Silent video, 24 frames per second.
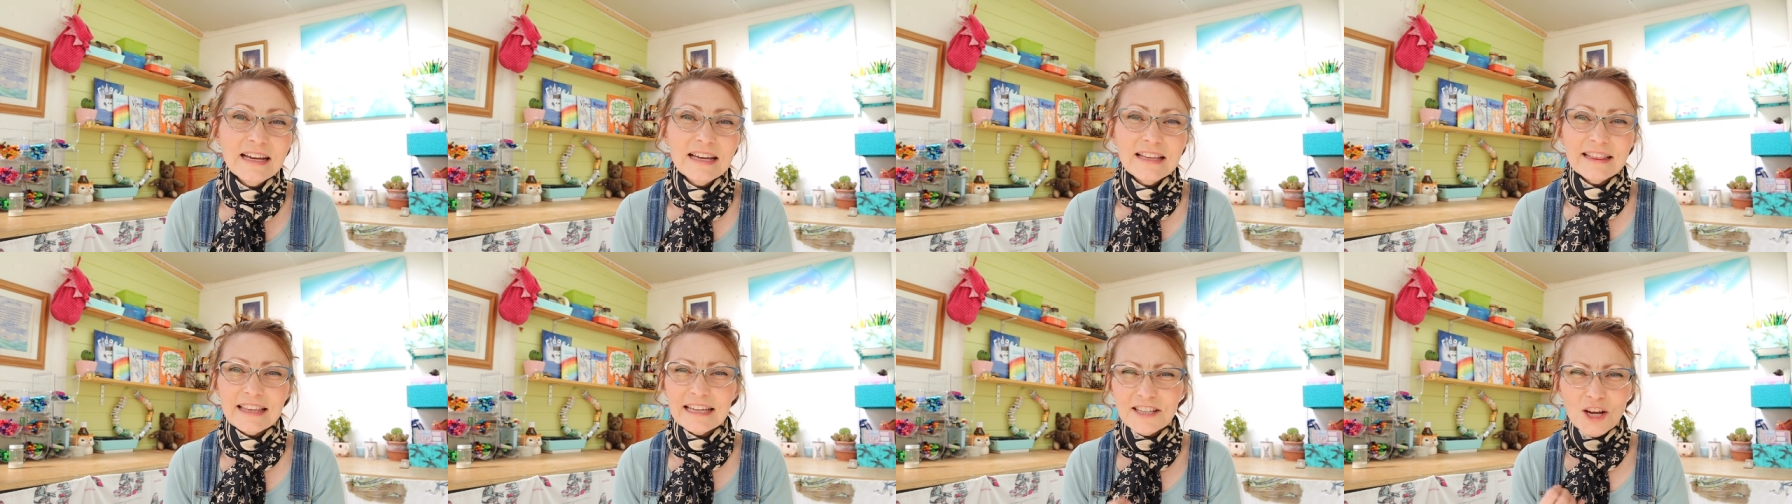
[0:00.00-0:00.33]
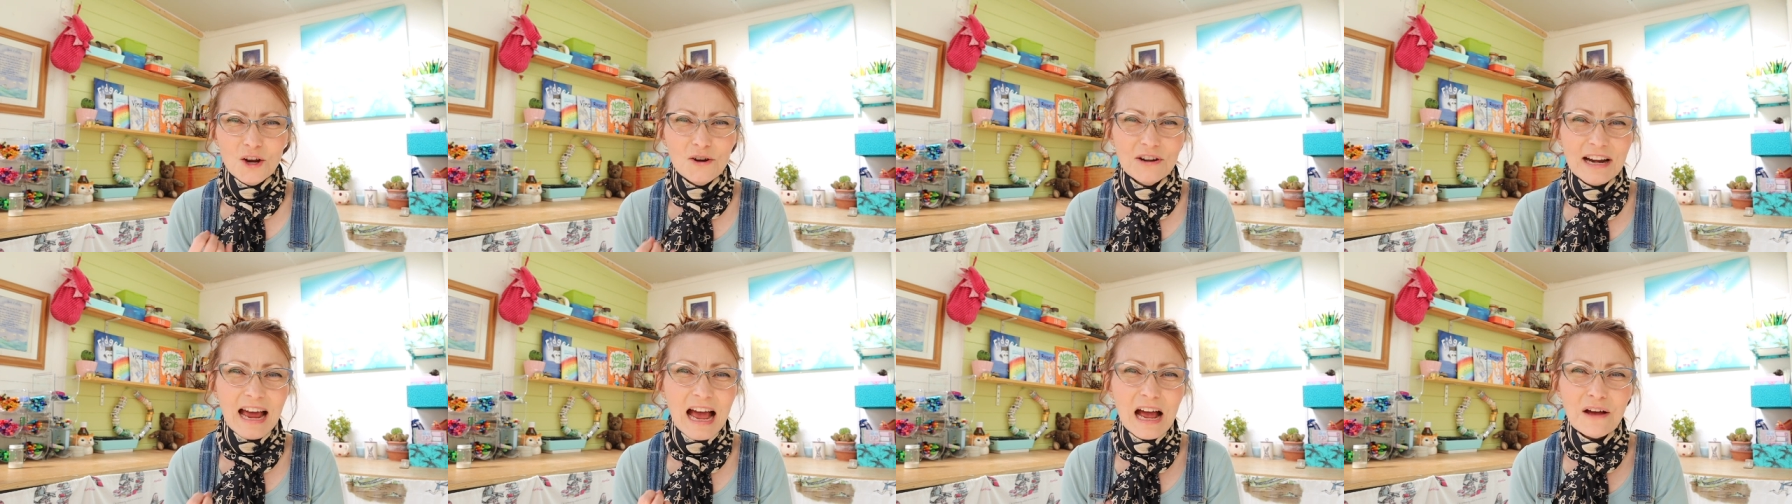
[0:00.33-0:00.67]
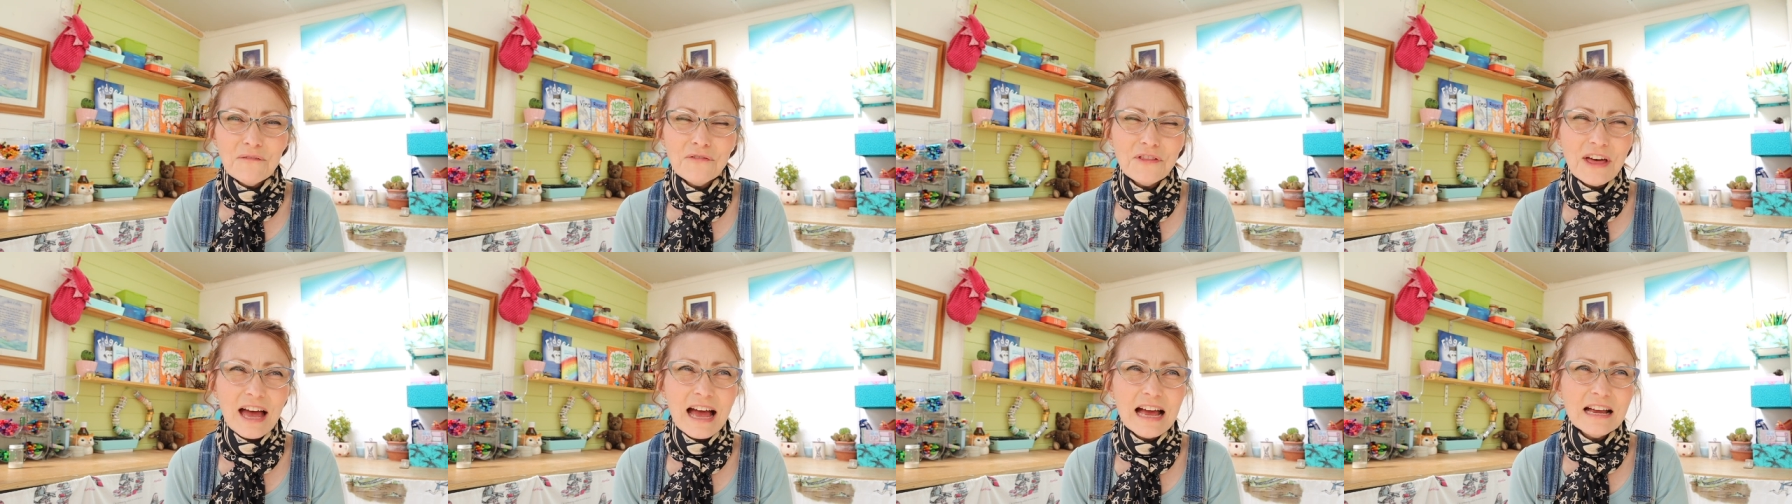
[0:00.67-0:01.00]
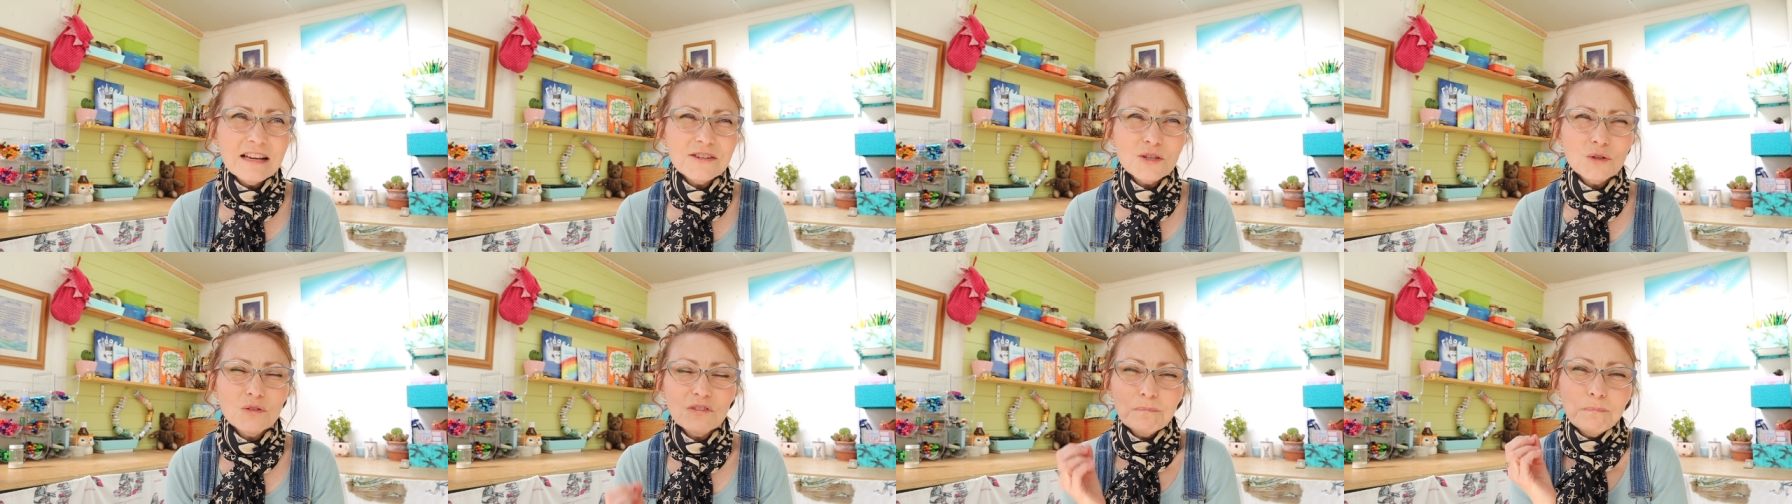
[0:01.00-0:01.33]
they don't have
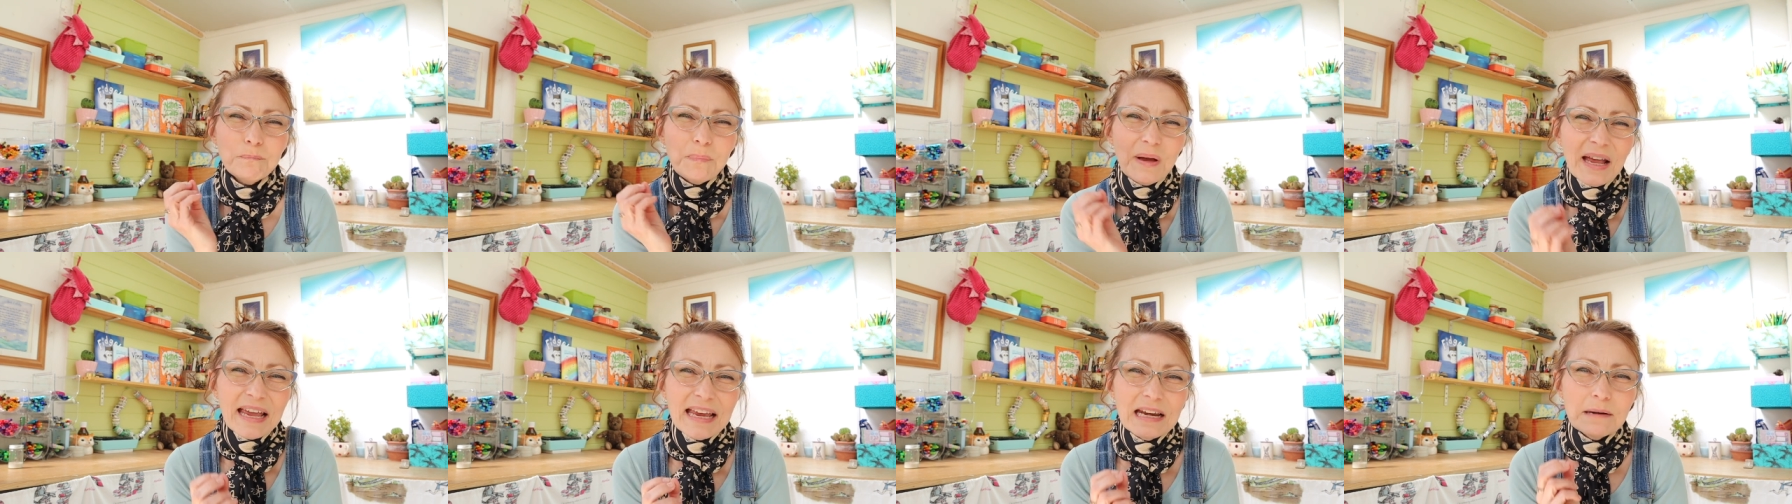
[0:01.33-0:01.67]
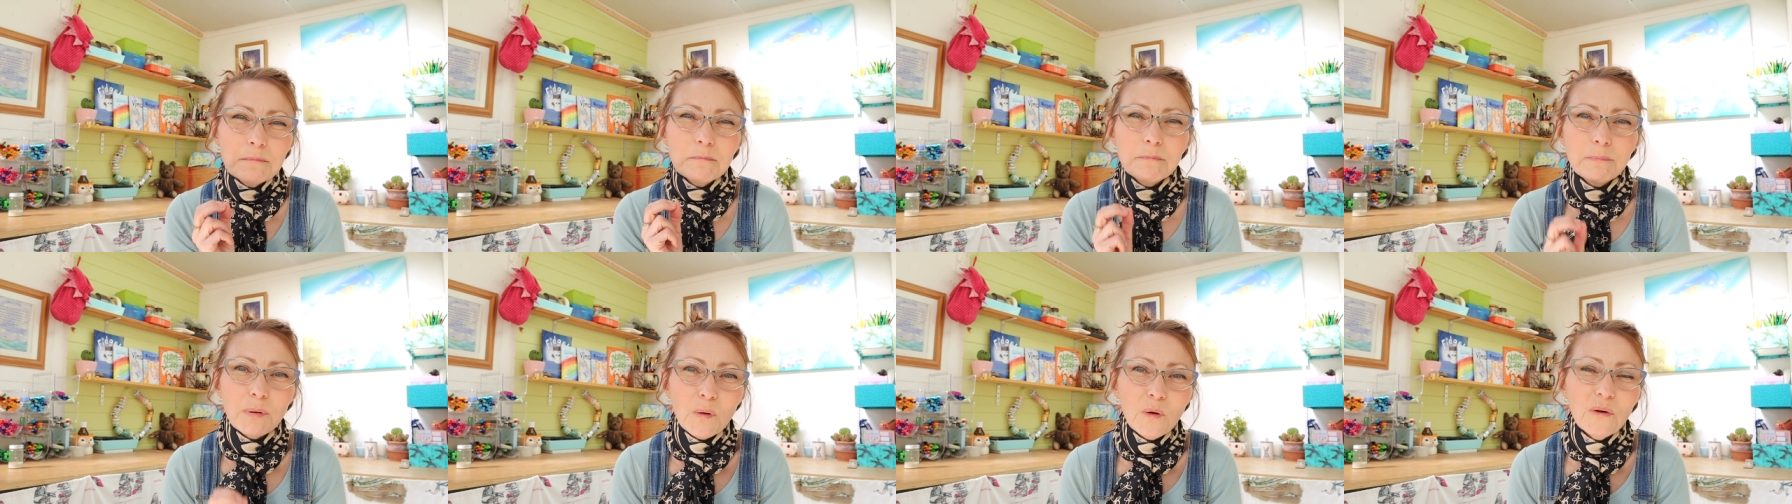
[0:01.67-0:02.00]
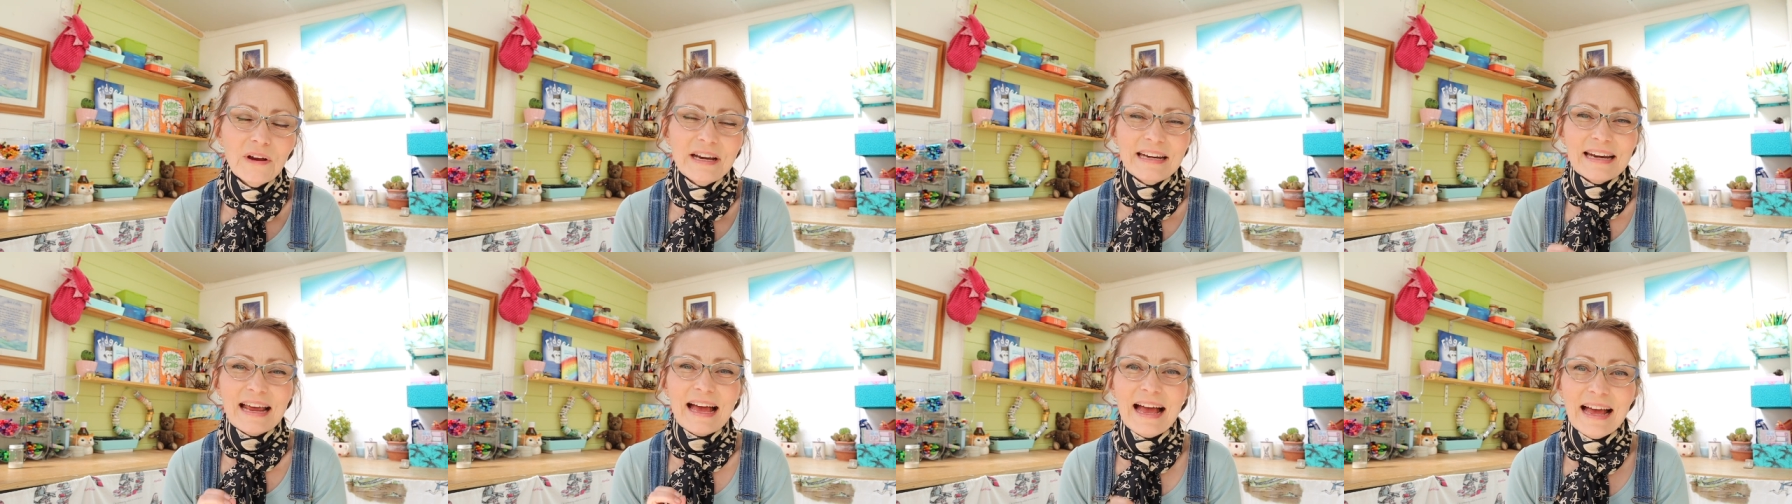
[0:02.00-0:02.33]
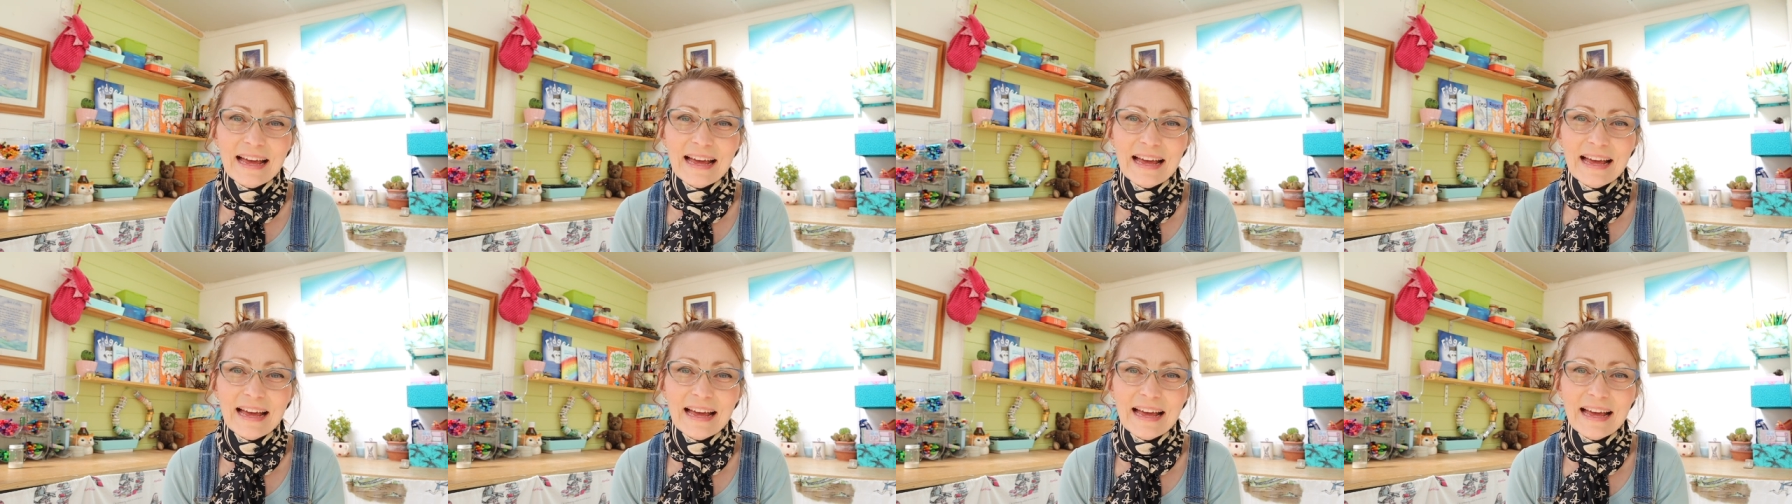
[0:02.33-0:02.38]
that sort of pinpoint